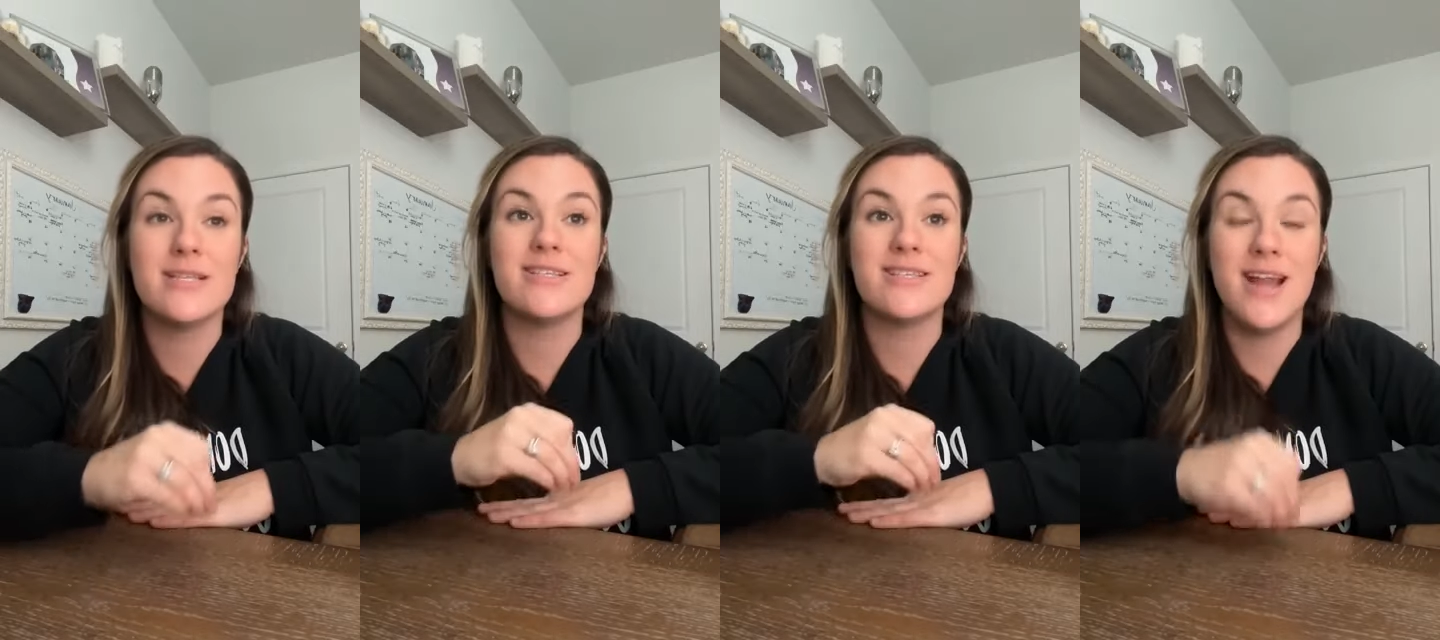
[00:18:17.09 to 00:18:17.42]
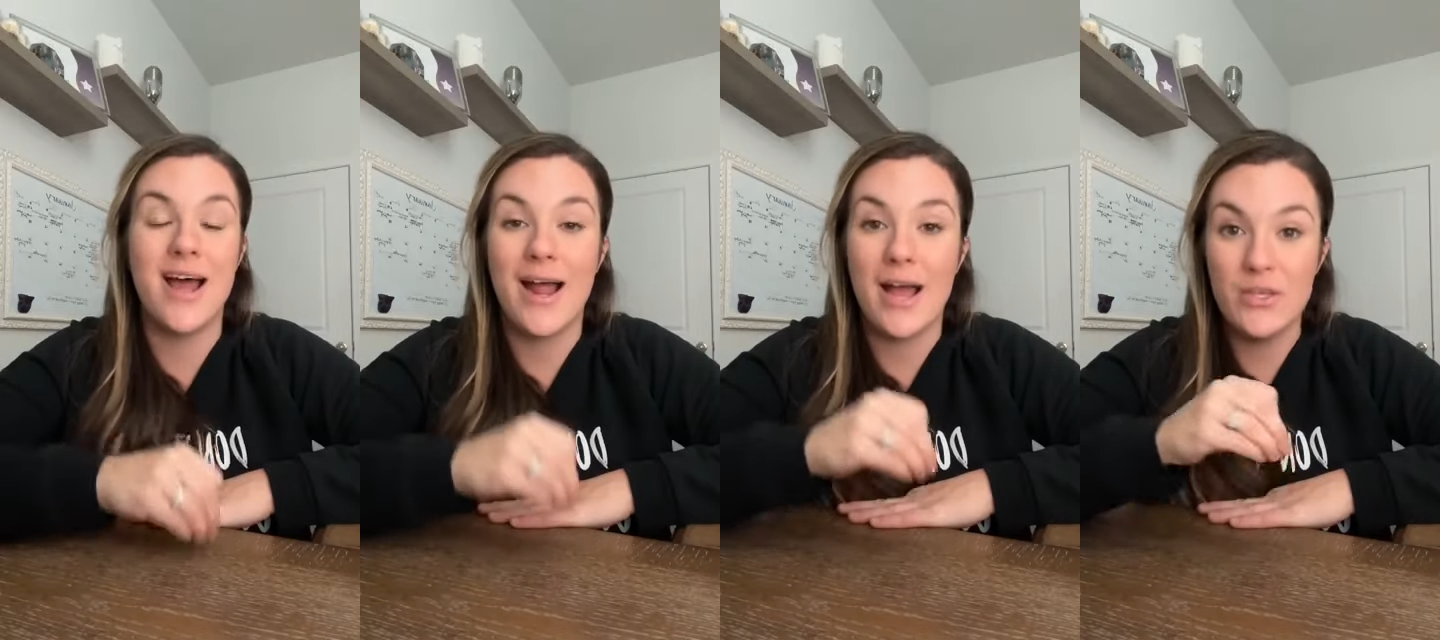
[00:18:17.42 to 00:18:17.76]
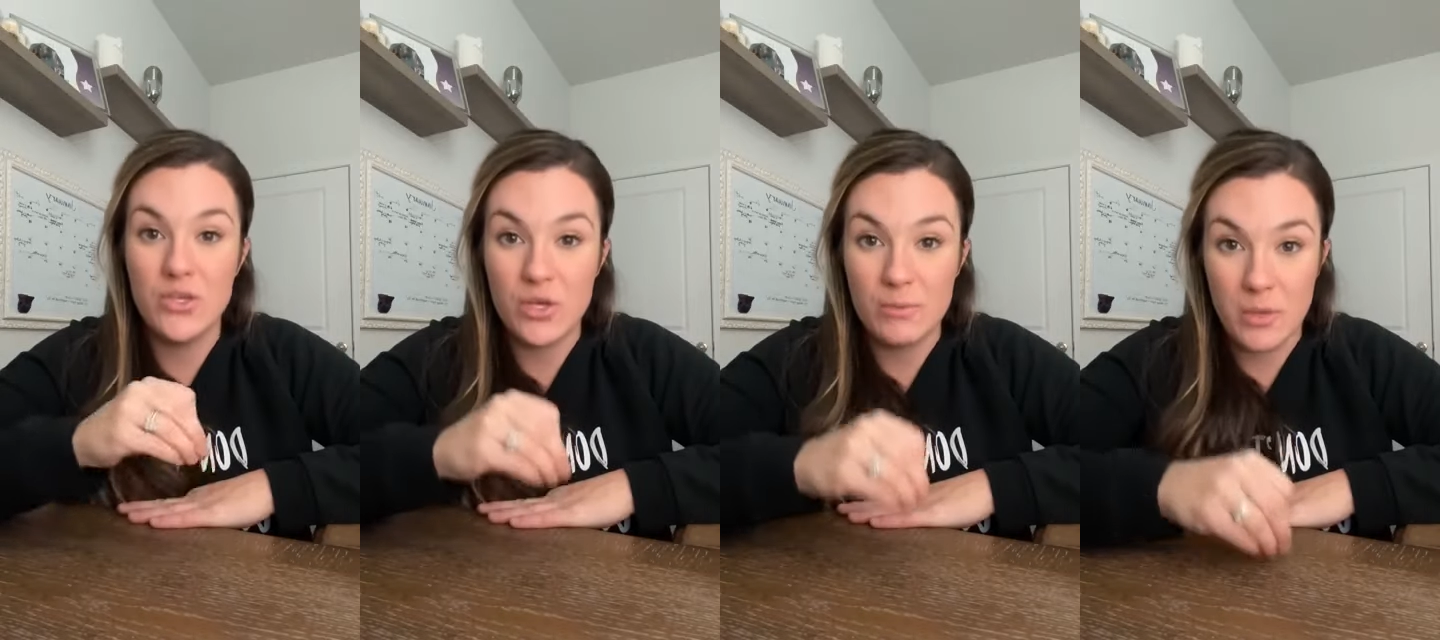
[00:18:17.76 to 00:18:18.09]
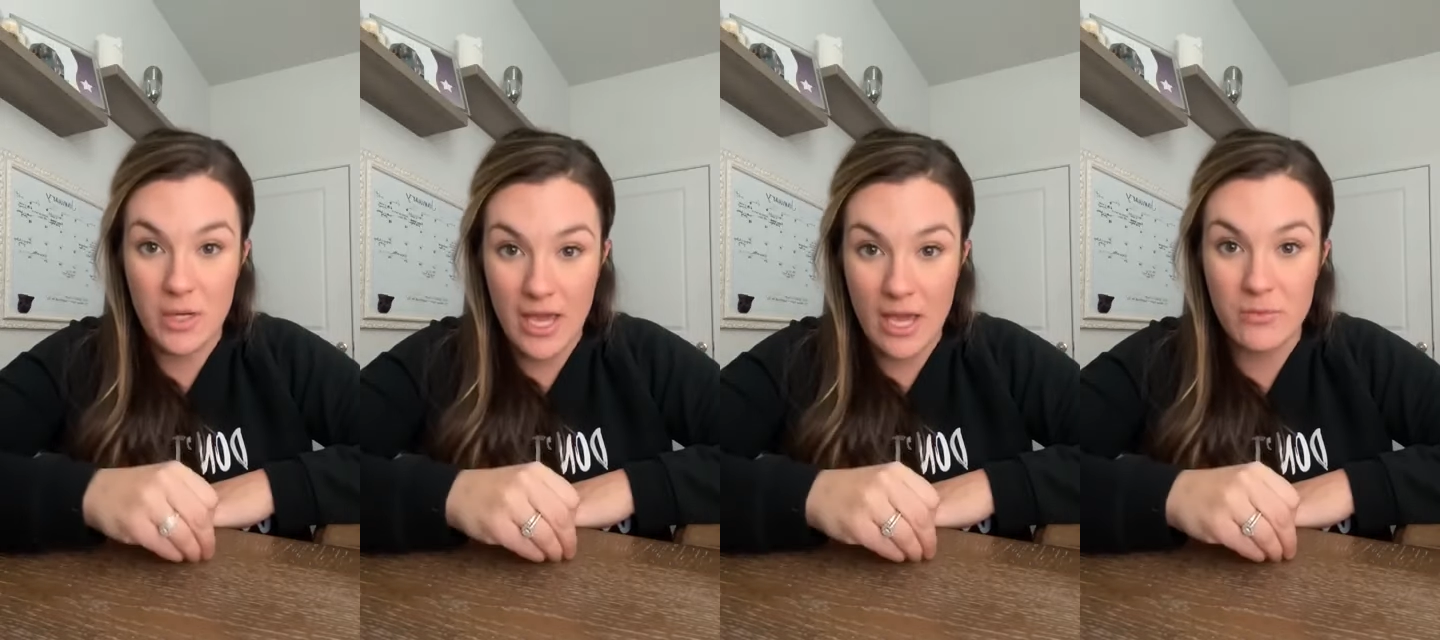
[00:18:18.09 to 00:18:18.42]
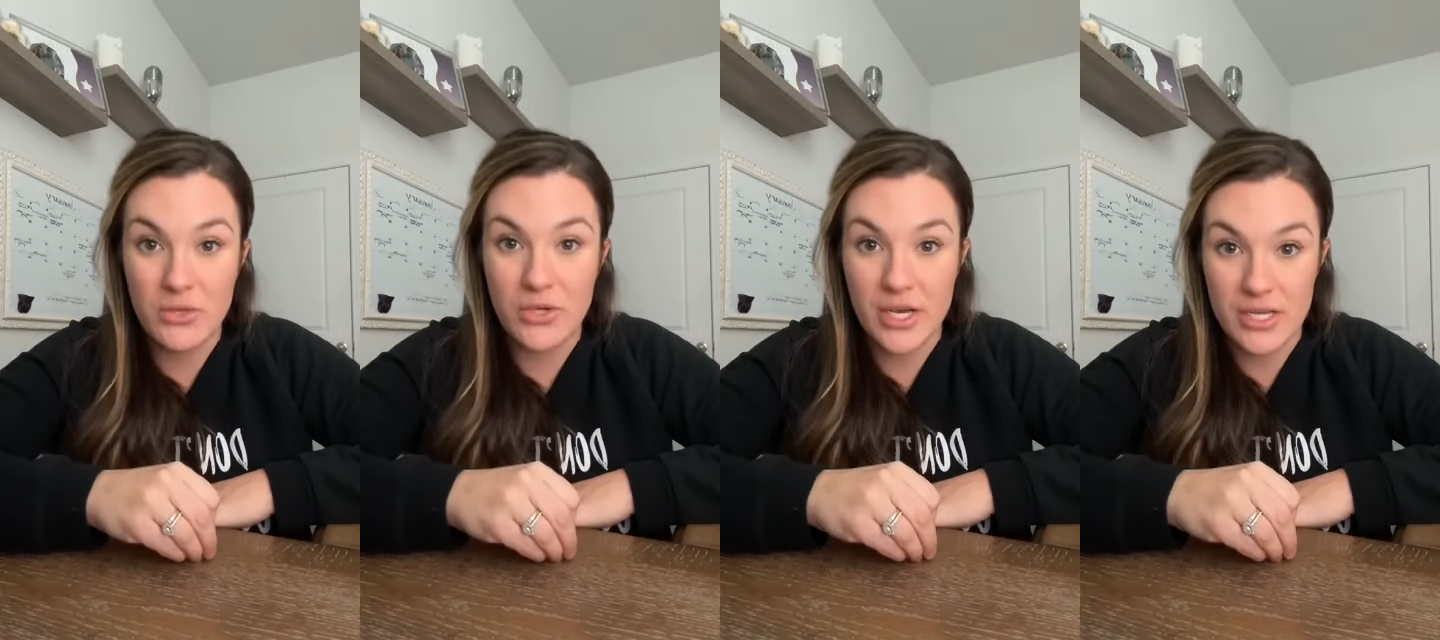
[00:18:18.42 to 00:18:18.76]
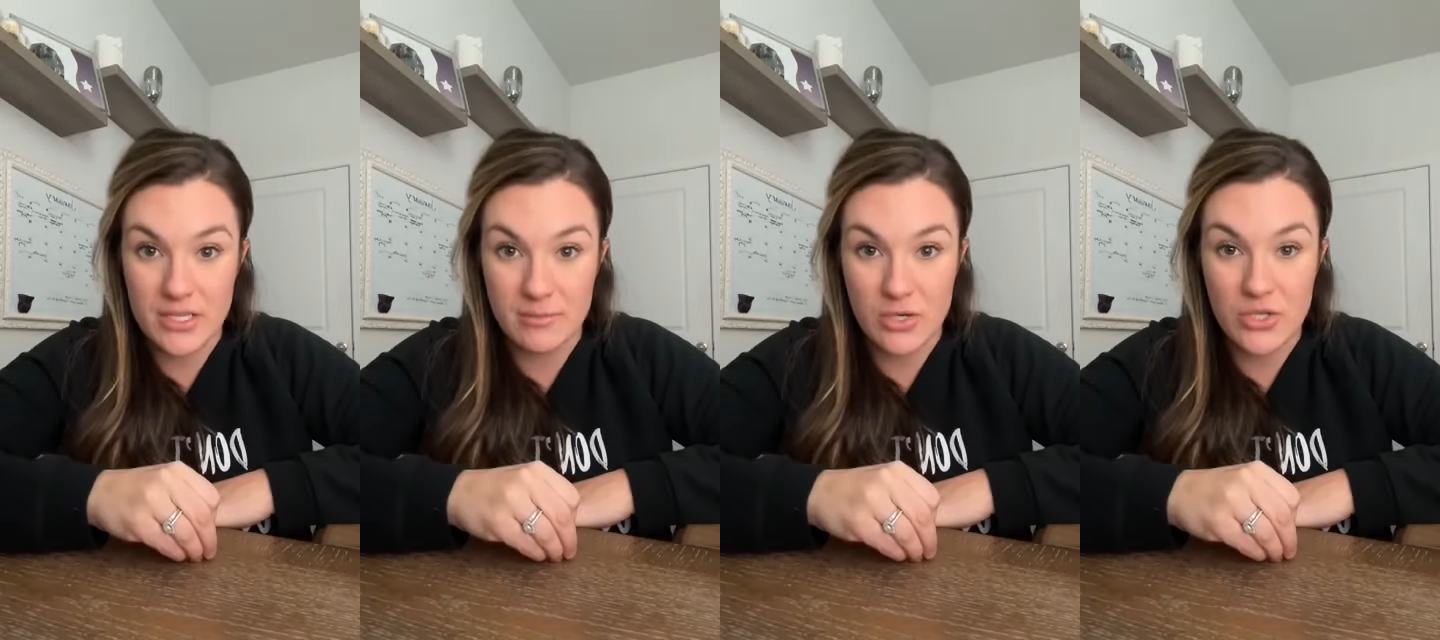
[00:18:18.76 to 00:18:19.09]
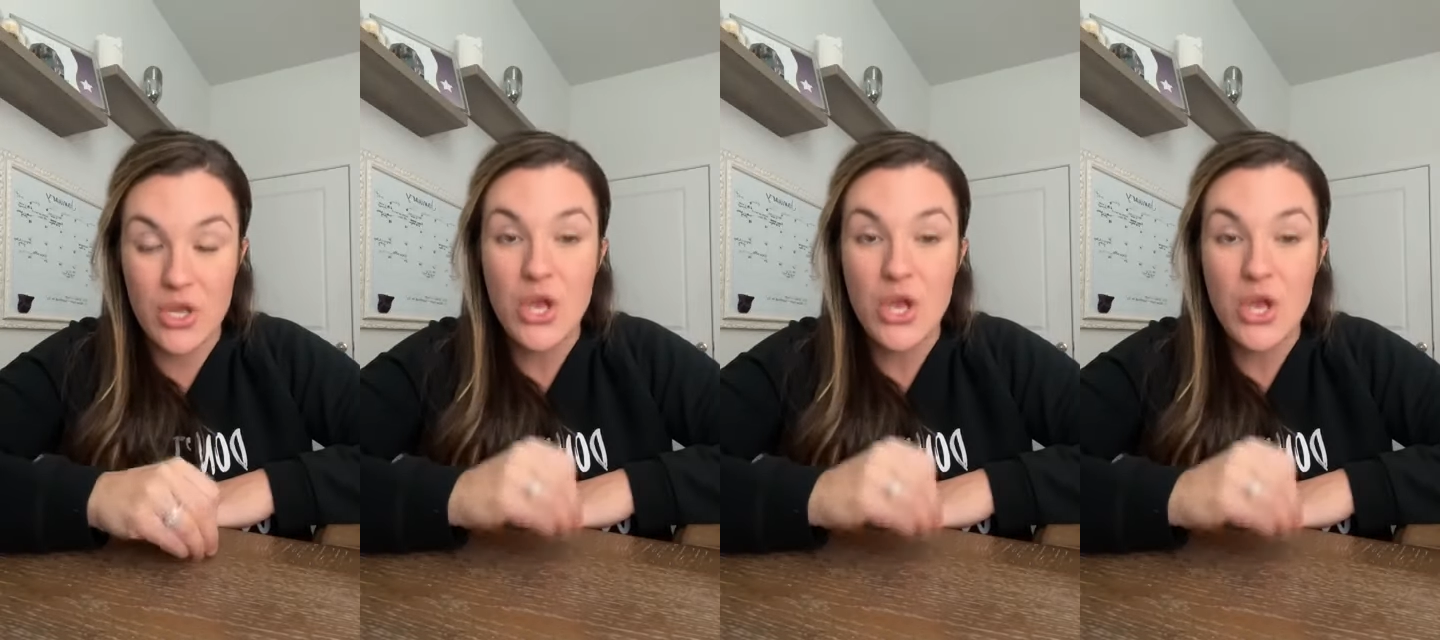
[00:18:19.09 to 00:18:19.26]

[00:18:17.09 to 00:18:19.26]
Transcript: It's not how you communicate with your customers.